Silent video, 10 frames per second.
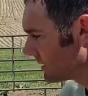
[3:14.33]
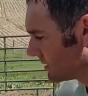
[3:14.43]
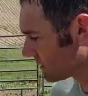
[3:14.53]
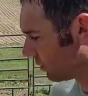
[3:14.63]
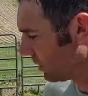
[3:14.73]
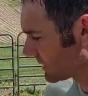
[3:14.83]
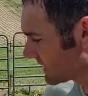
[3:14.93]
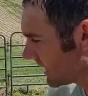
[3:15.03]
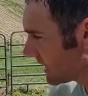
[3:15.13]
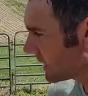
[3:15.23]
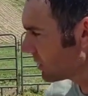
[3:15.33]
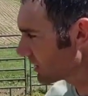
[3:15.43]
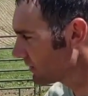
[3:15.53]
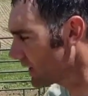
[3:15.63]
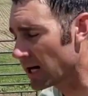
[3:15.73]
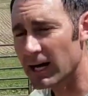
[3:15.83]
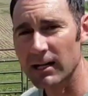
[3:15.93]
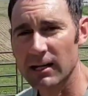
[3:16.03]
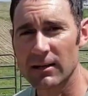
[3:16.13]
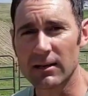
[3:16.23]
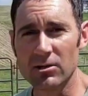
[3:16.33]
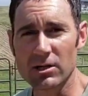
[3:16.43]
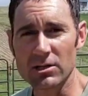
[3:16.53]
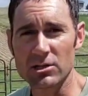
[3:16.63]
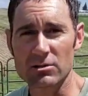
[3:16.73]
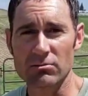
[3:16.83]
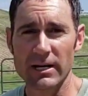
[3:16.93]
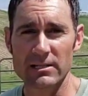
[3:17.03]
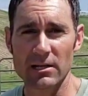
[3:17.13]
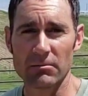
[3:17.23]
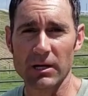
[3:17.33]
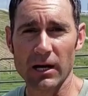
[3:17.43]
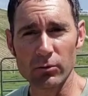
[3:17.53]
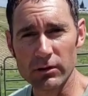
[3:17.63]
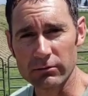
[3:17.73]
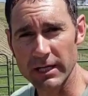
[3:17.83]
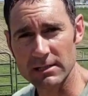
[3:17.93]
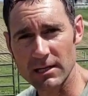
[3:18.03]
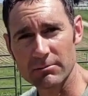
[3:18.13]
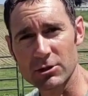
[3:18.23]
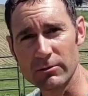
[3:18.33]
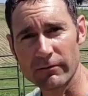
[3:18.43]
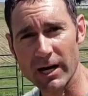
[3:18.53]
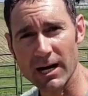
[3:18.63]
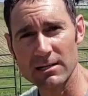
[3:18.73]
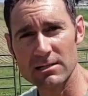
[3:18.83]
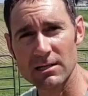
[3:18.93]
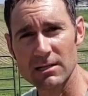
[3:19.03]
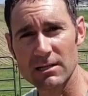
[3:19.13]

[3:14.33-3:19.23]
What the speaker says: so once they get good at that, then you can just raise it up, but I wouldn't raise it up too fast.